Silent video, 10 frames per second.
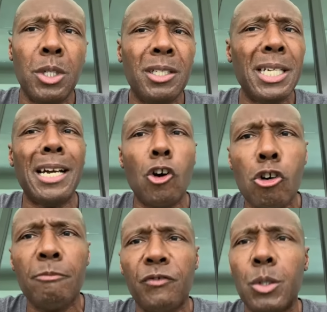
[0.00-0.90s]
not
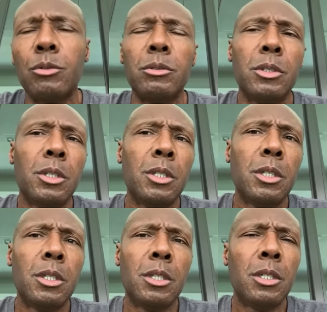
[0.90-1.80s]
harmful.
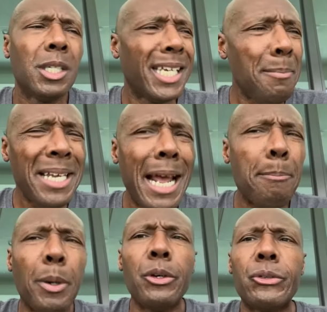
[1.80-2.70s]
Give me that
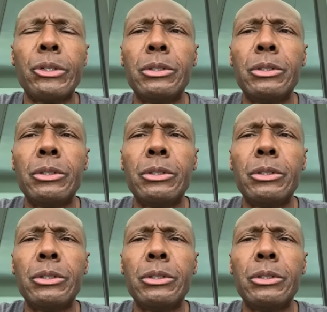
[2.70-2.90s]
person.